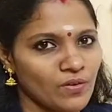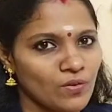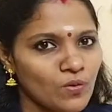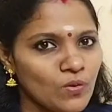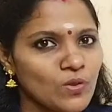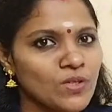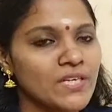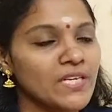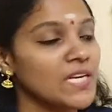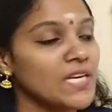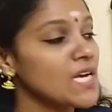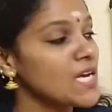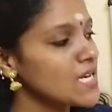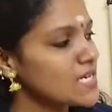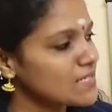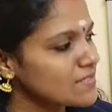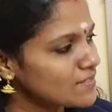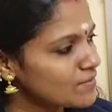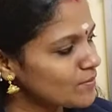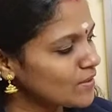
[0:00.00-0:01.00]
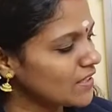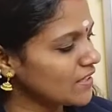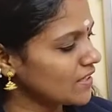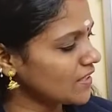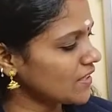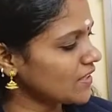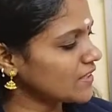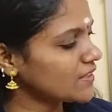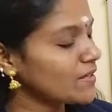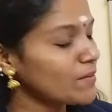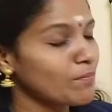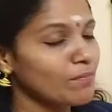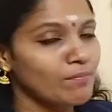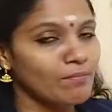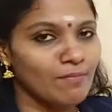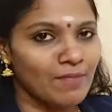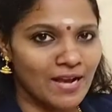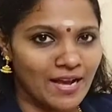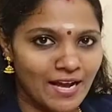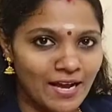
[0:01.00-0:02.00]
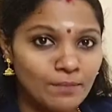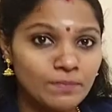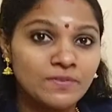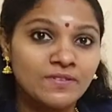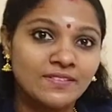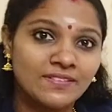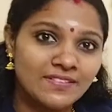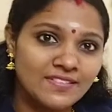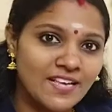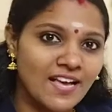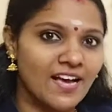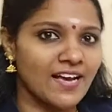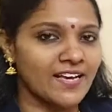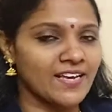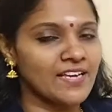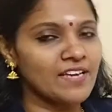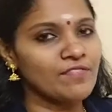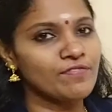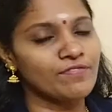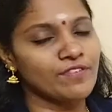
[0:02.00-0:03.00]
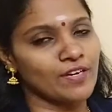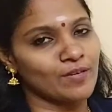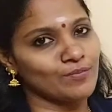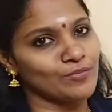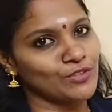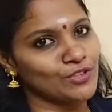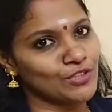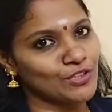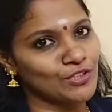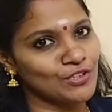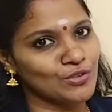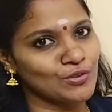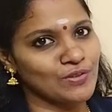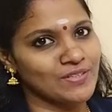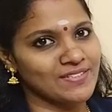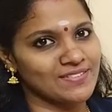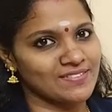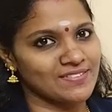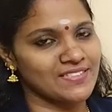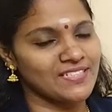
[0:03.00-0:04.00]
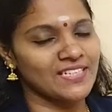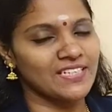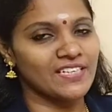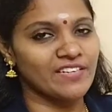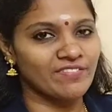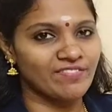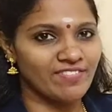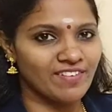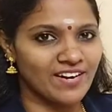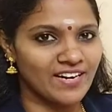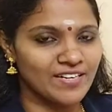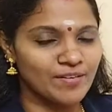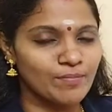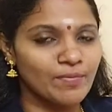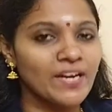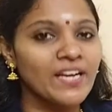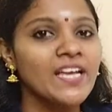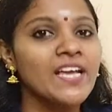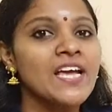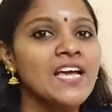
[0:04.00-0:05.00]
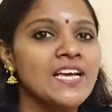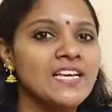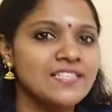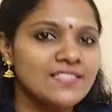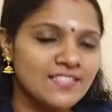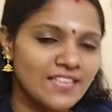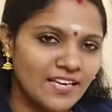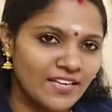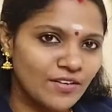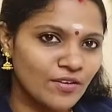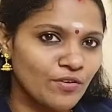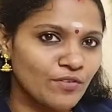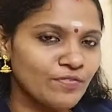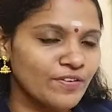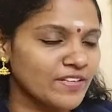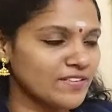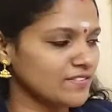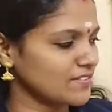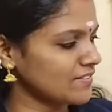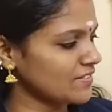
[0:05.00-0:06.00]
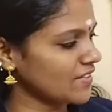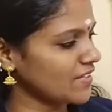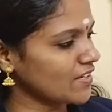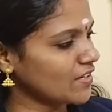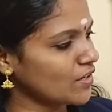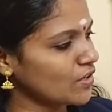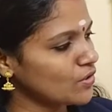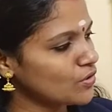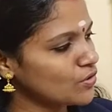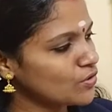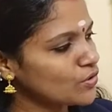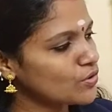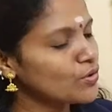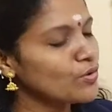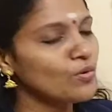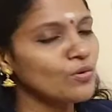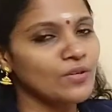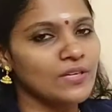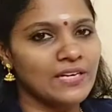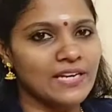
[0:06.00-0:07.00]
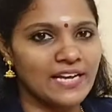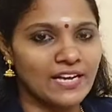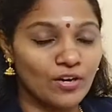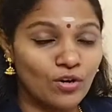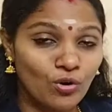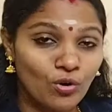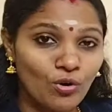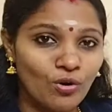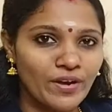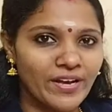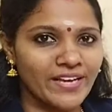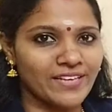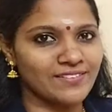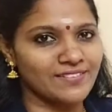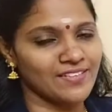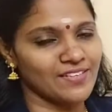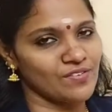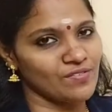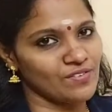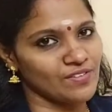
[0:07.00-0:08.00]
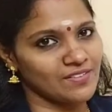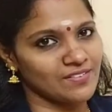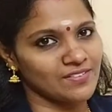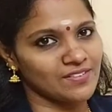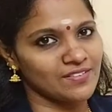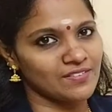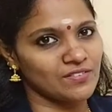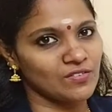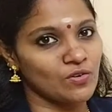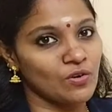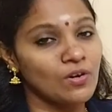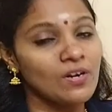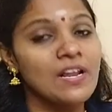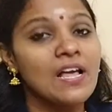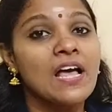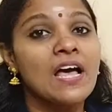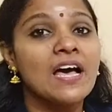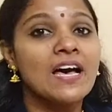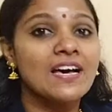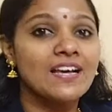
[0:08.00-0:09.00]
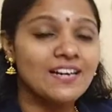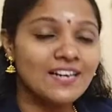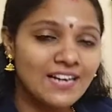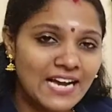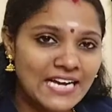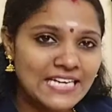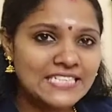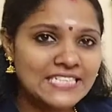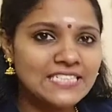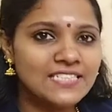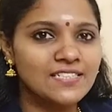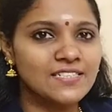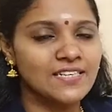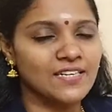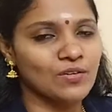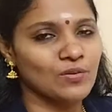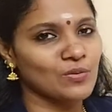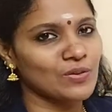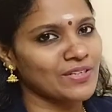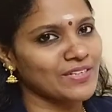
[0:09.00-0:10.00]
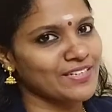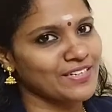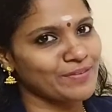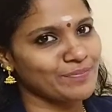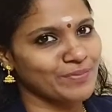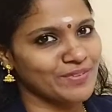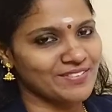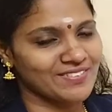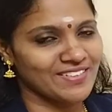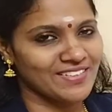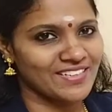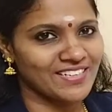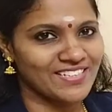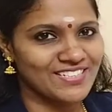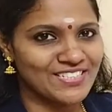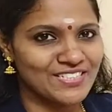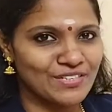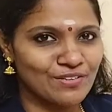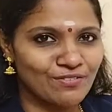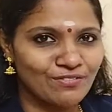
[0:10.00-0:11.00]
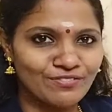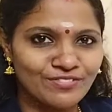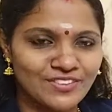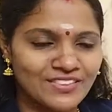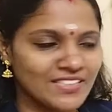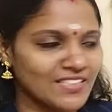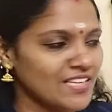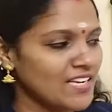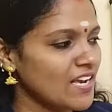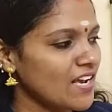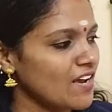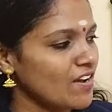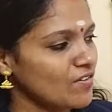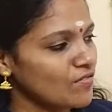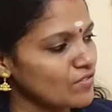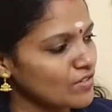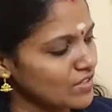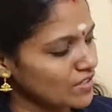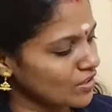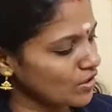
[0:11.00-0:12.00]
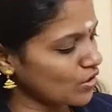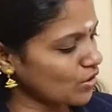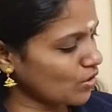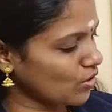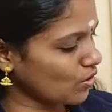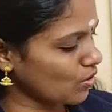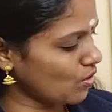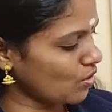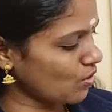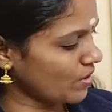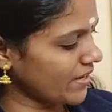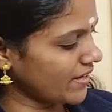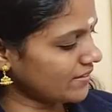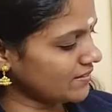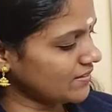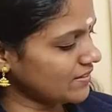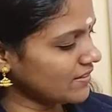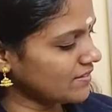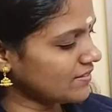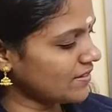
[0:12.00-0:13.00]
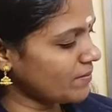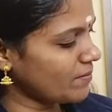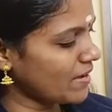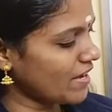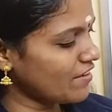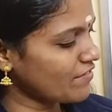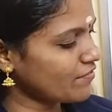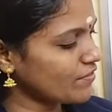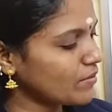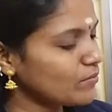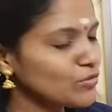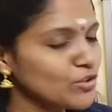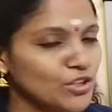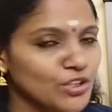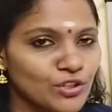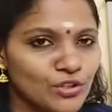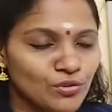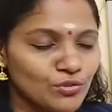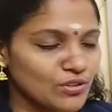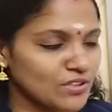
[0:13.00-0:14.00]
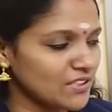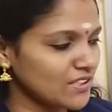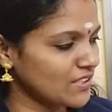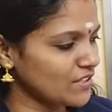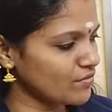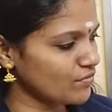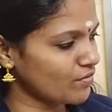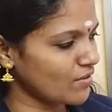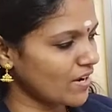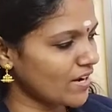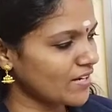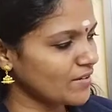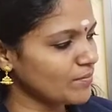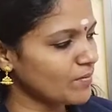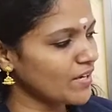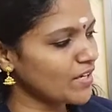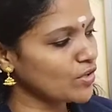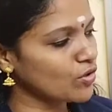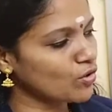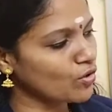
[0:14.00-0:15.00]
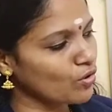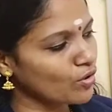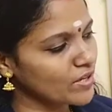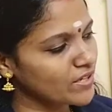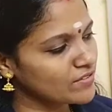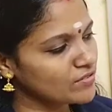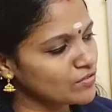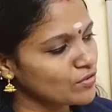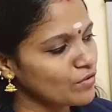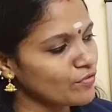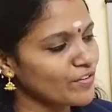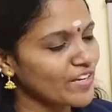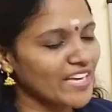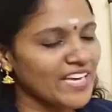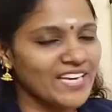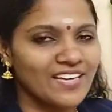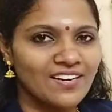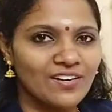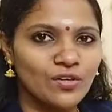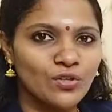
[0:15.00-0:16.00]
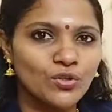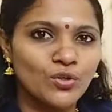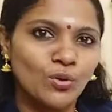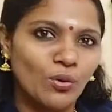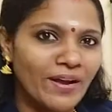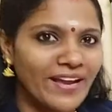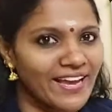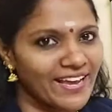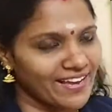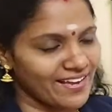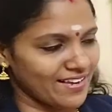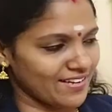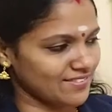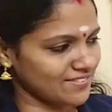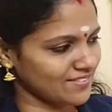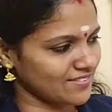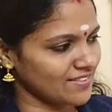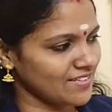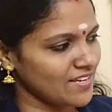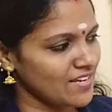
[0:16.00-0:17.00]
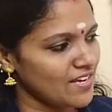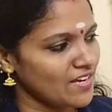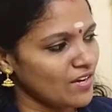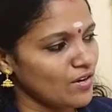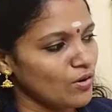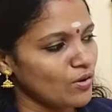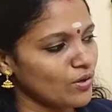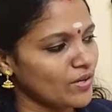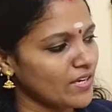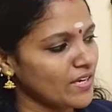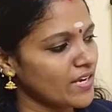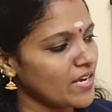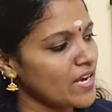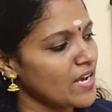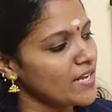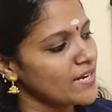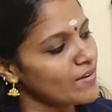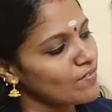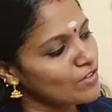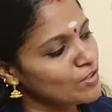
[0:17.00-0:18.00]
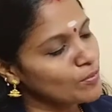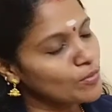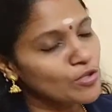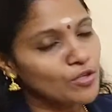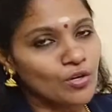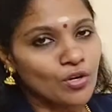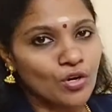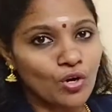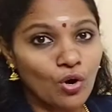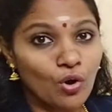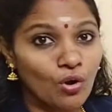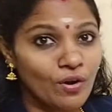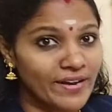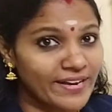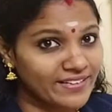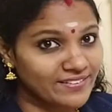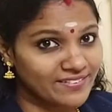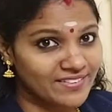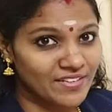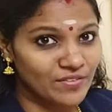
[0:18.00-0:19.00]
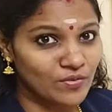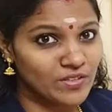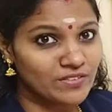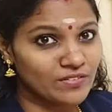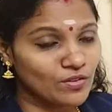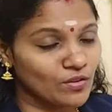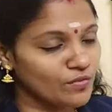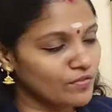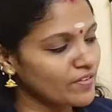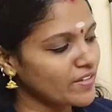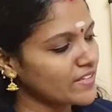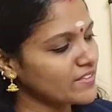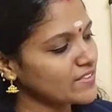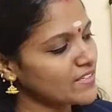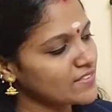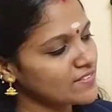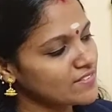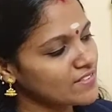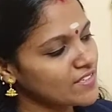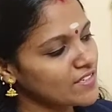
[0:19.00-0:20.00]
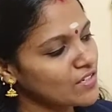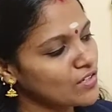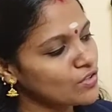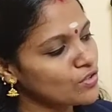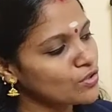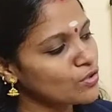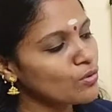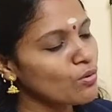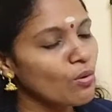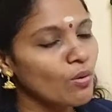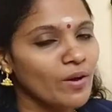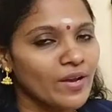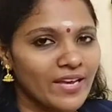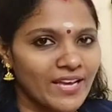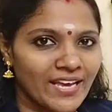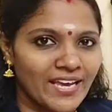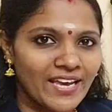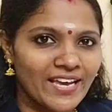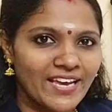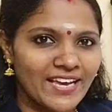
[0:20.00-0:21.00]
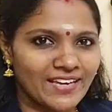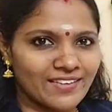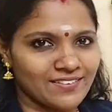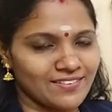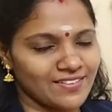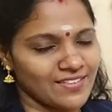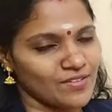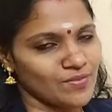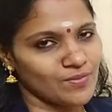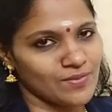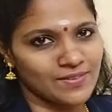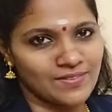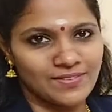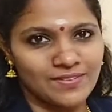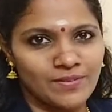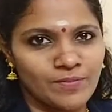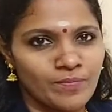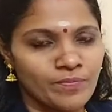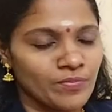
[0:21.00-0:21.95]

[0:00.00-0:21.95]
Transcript: Okay. Similarly, the map psi from G to SG defined by psi of x is equal to rho x inverse is called right irregular representation of G, where rho x is a map from G to G defined by rho x of A equal to Ax. Okay. Now what about rho x inverse of A? That's equal to Ax inverse.